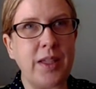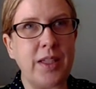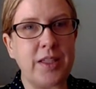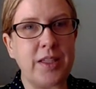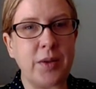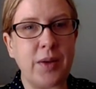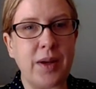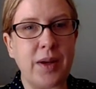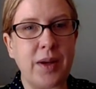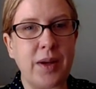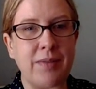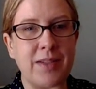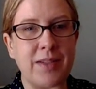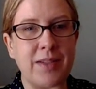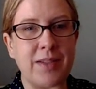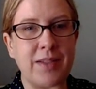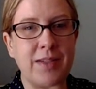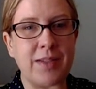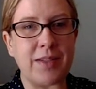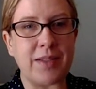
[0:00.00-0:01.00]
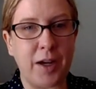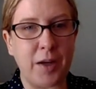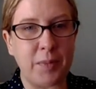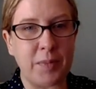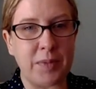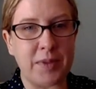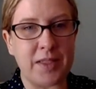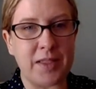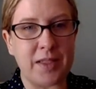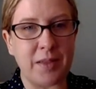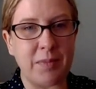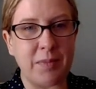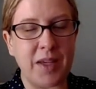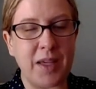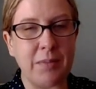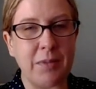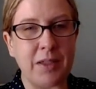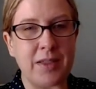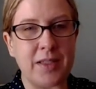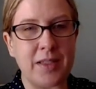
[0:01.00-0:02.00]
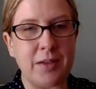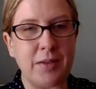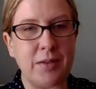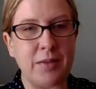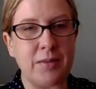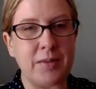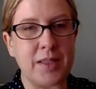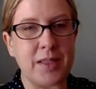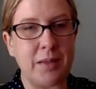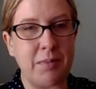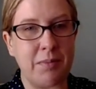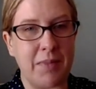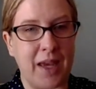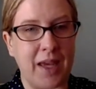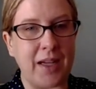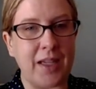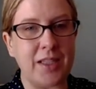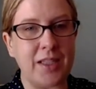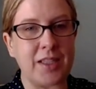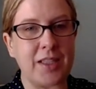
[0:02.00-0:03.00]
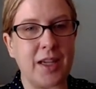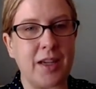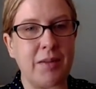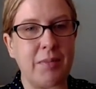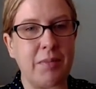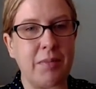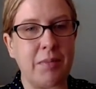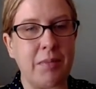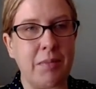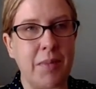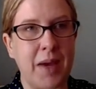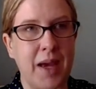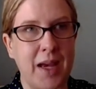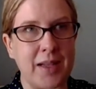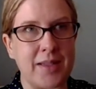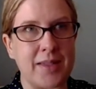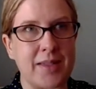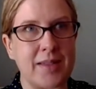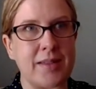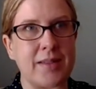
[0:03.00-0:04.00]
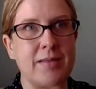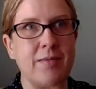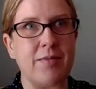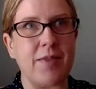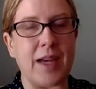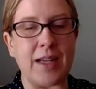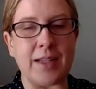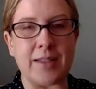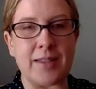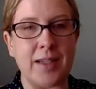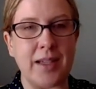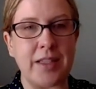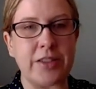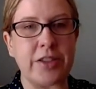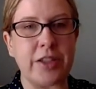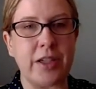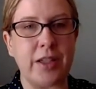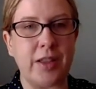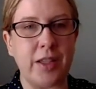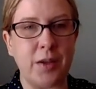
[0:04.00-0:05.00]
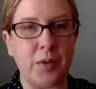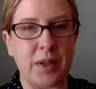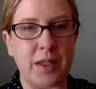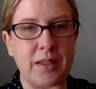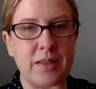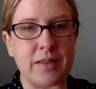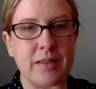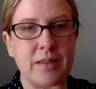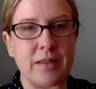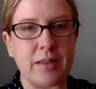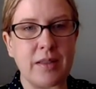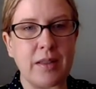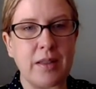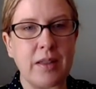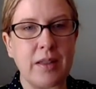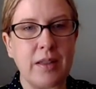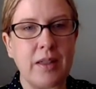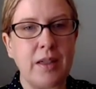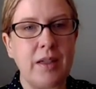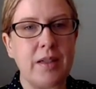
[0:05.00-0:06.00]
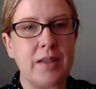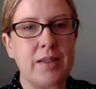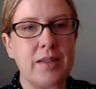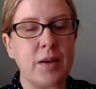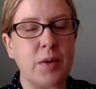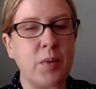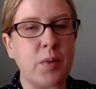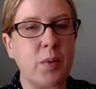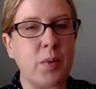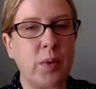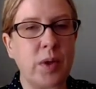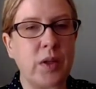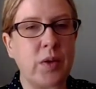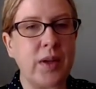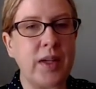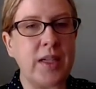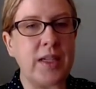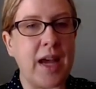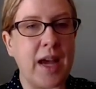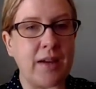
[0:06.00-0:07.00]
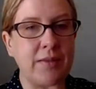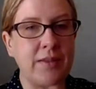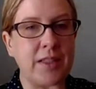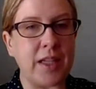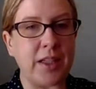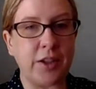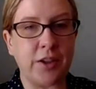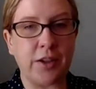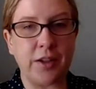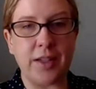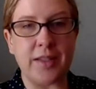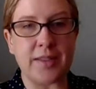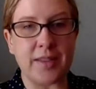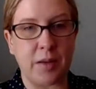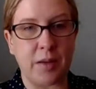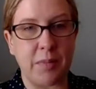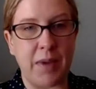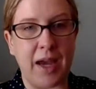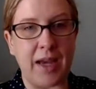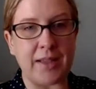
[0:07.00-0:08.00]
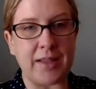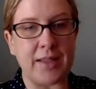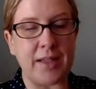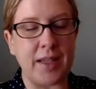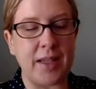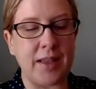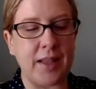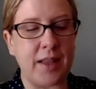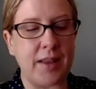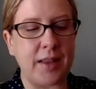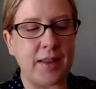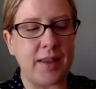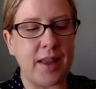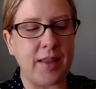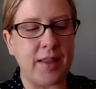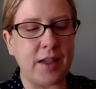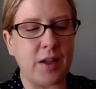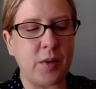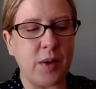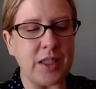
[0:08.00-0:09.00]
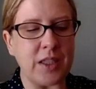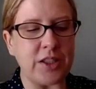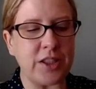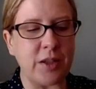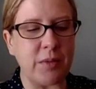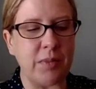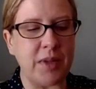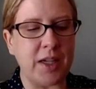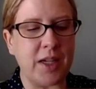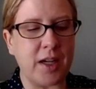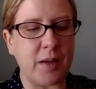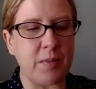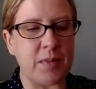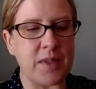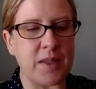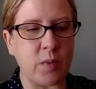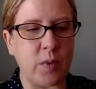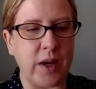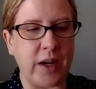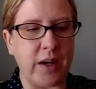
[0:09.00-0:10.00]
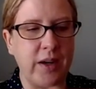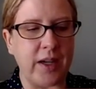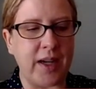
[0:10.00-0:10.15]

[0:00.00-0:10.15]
do have to scale up to be able to manage a mass vaccination in the U.S. So we're going to have to increase capacity, and then the question becomes where and